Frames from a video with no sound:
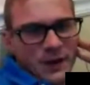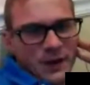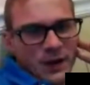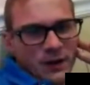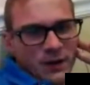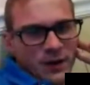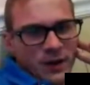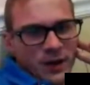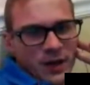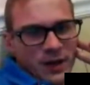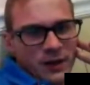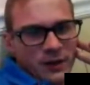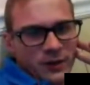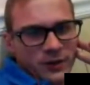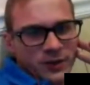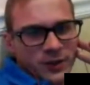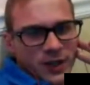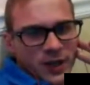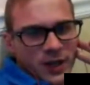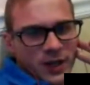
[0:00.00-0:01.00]
Okay, question
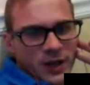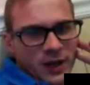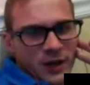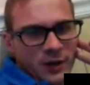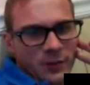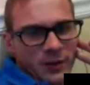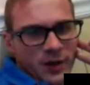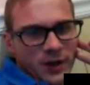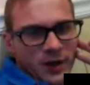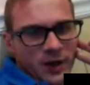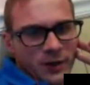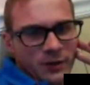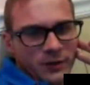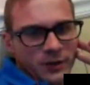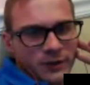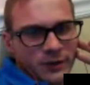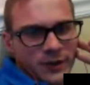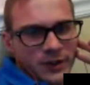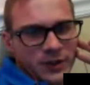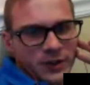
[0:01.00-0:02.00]
8. How many
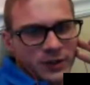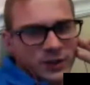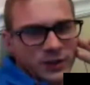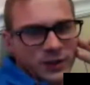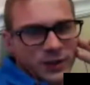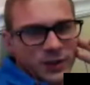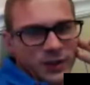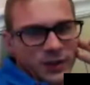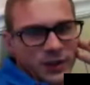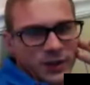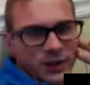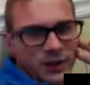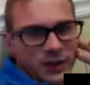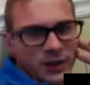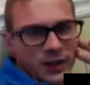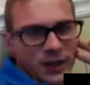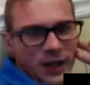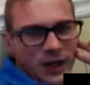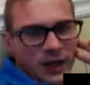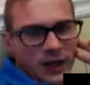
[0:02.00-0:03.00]
observations are in the
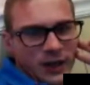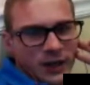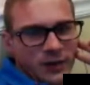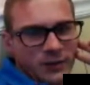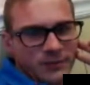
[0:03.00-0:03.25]
data?